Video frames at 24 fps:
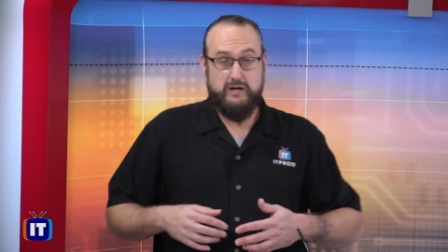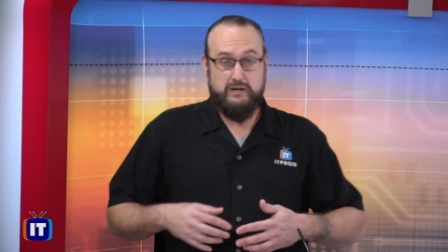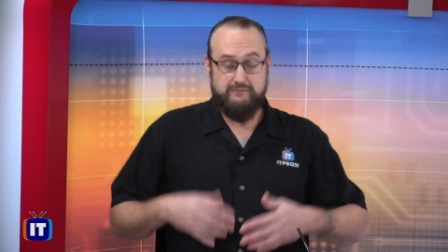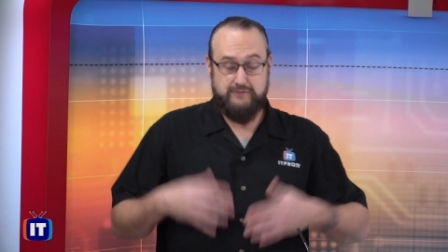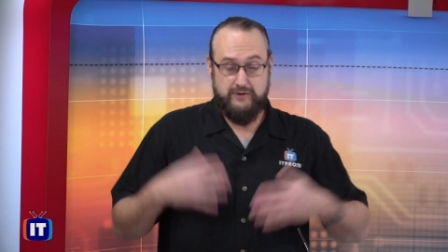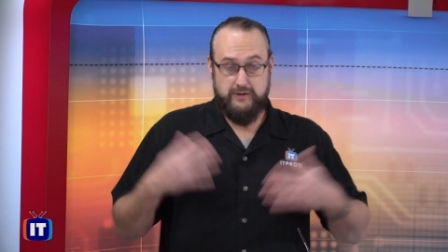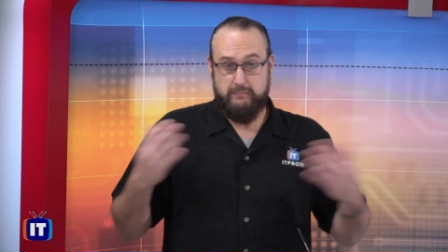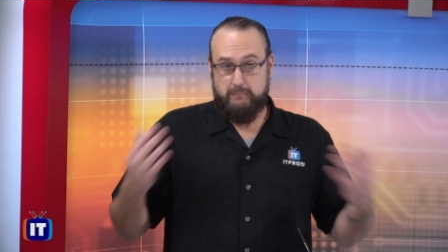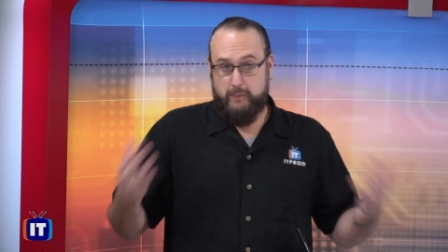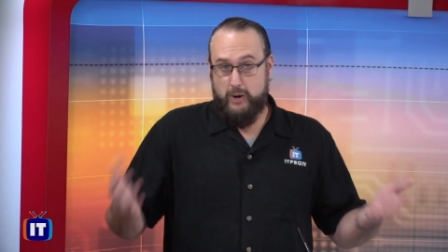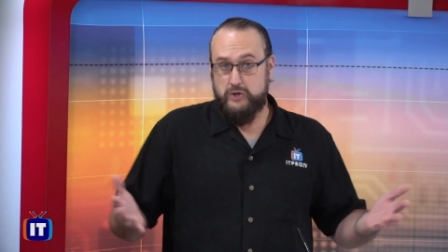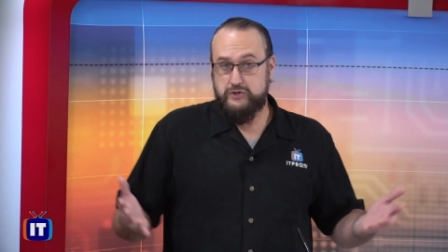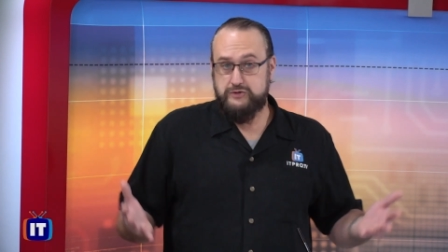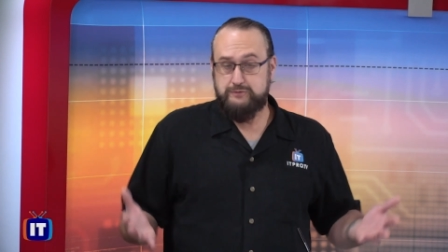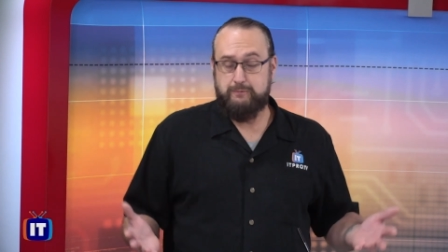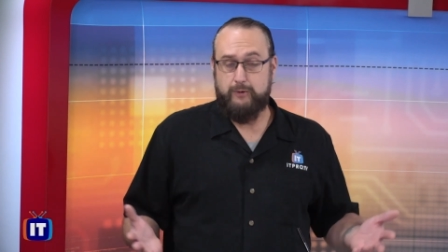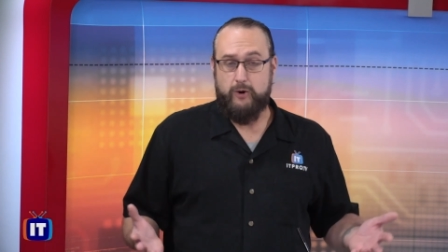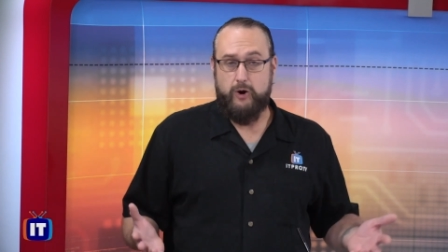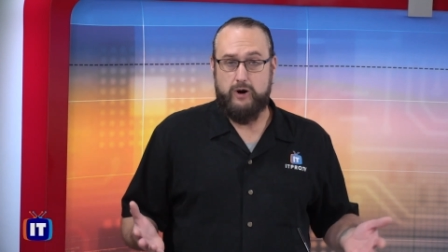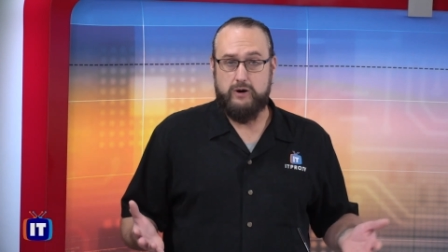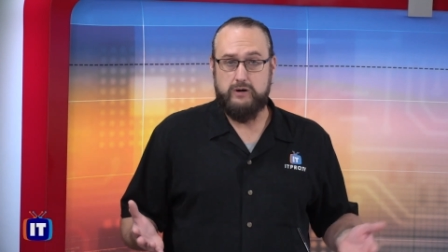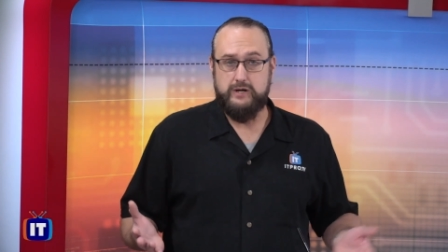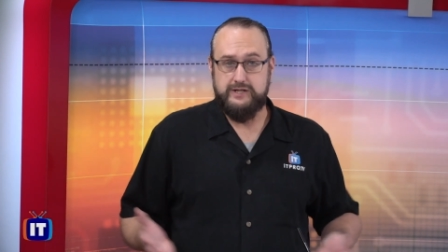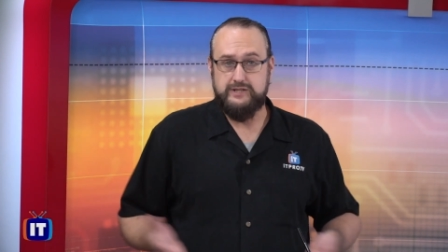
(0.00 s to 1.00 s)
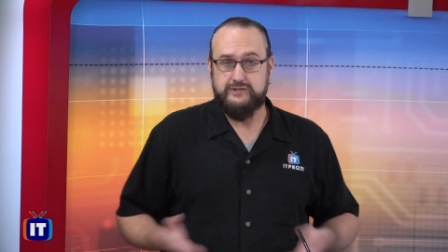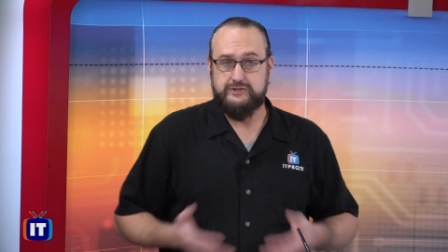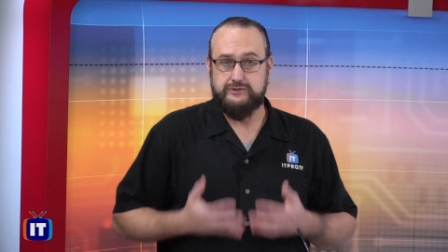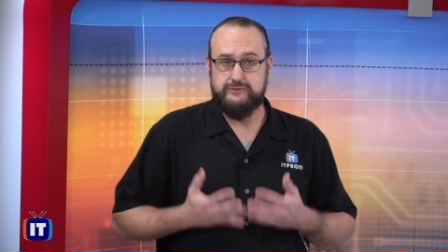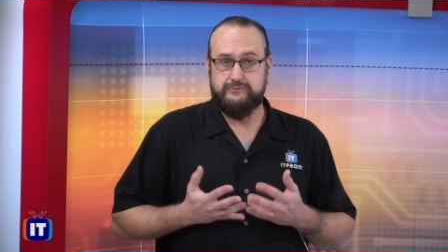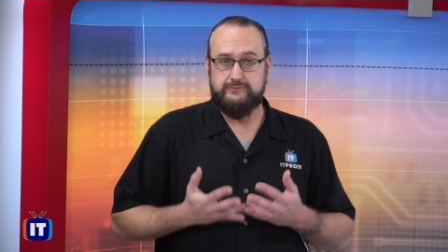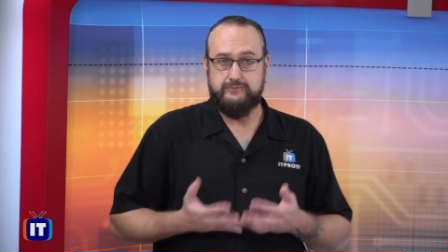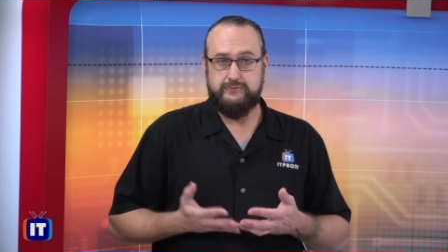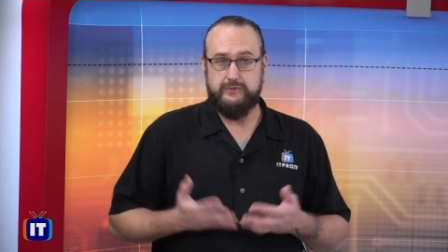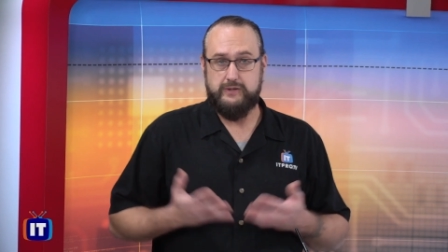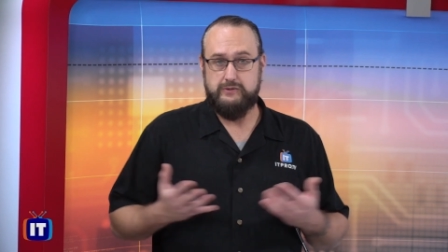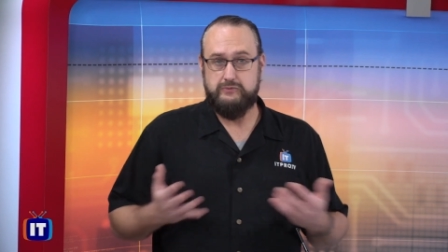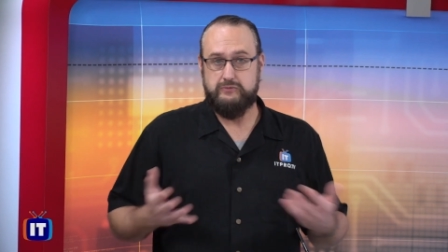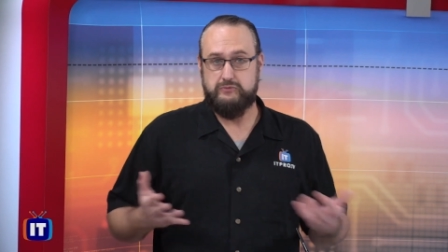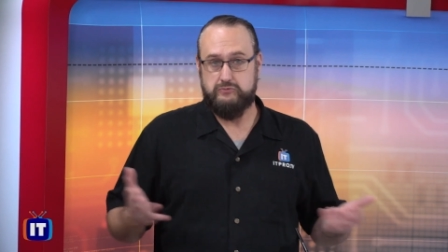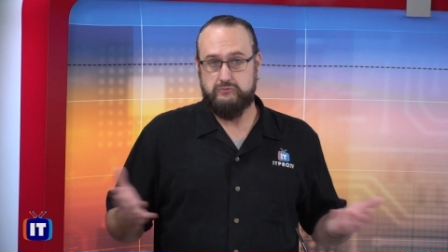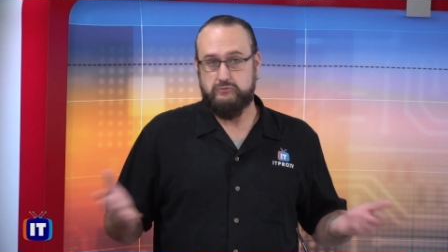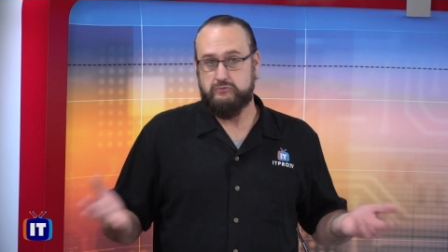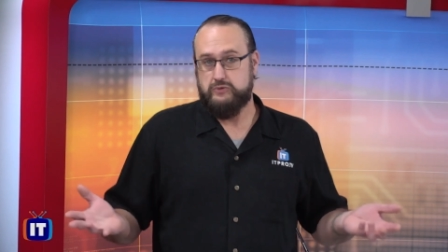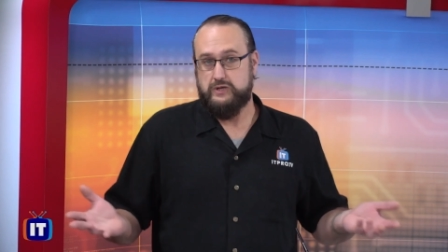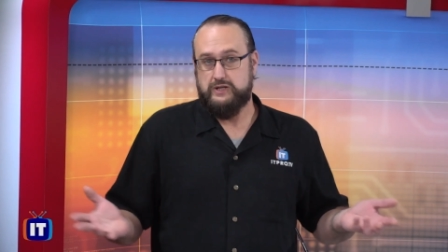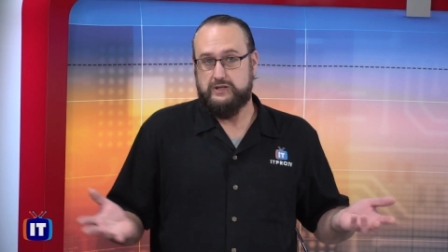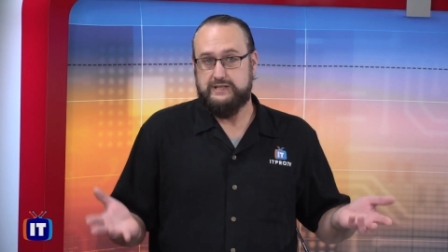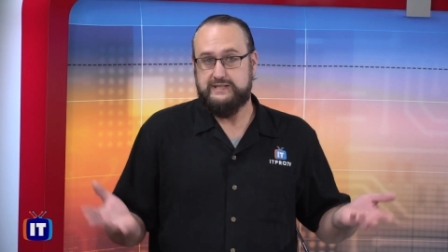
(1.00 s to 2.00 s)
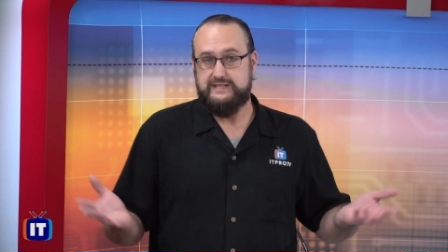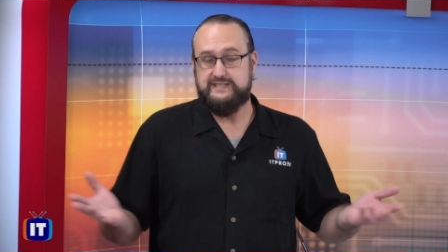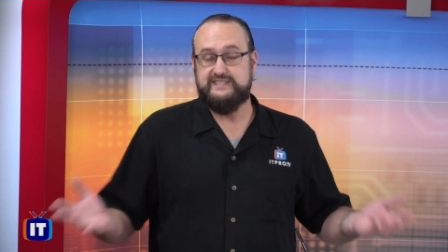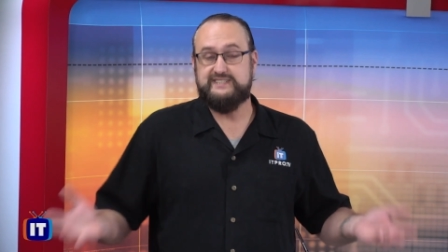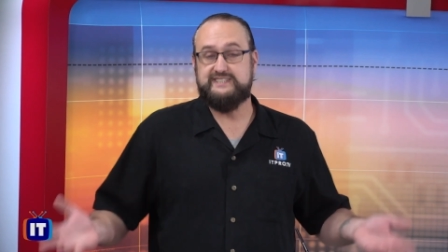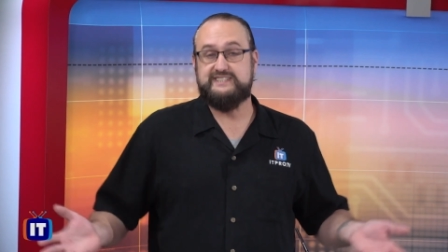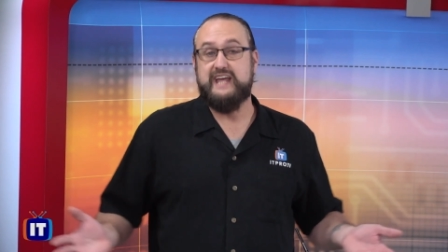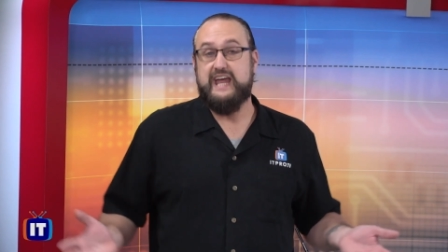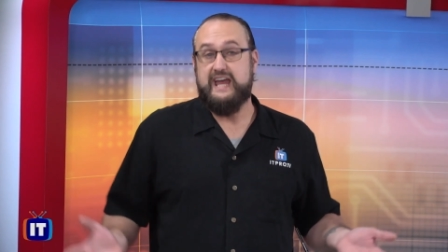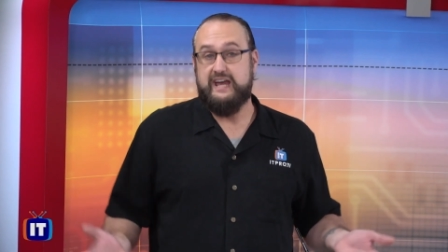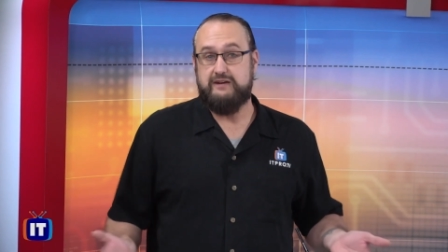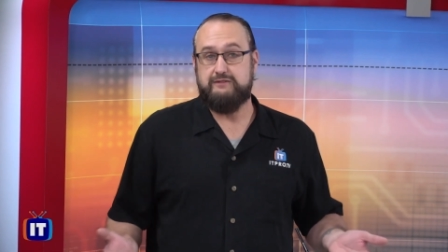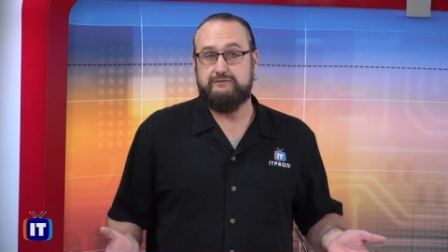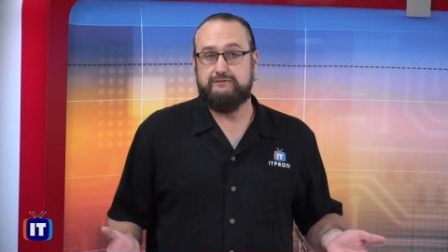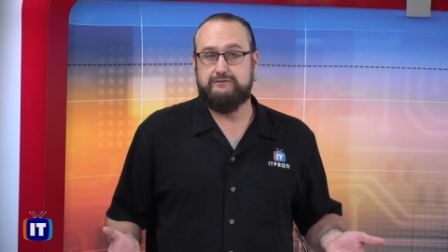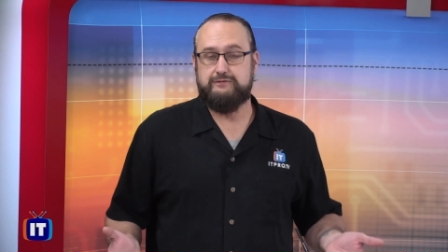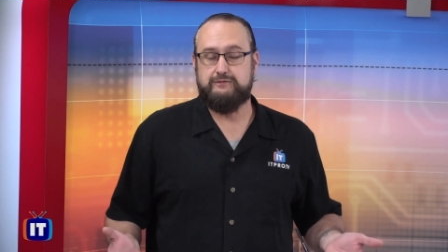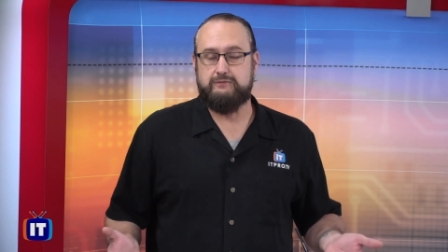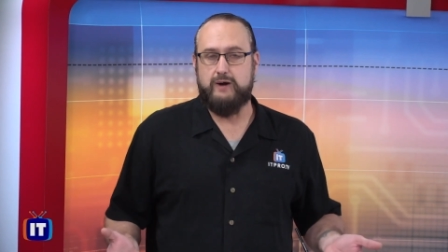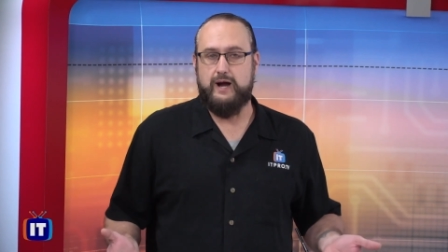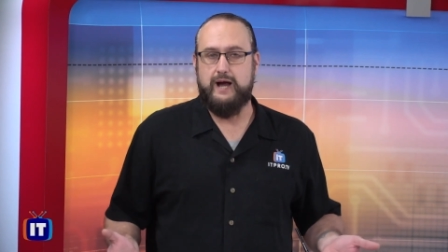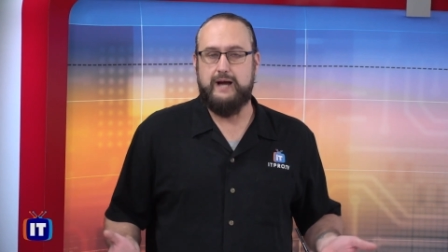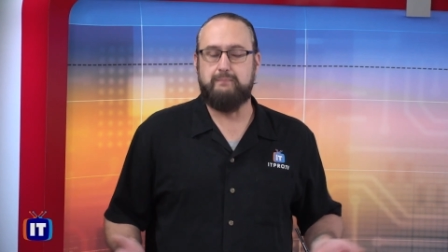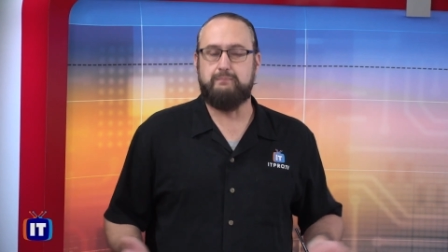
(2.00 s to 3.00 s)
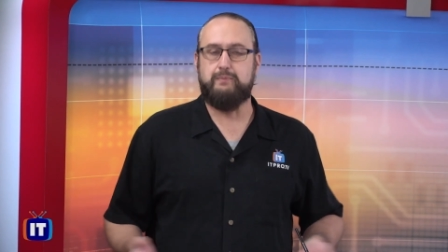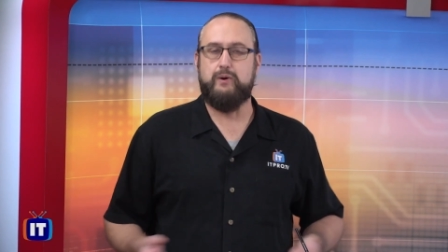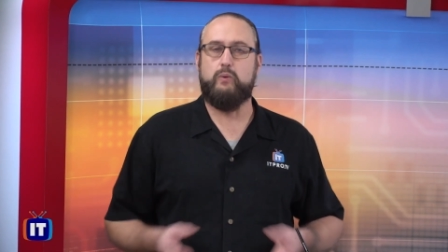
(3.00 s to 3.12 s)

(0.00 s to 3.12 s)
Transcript: for the most part, is really safe, right?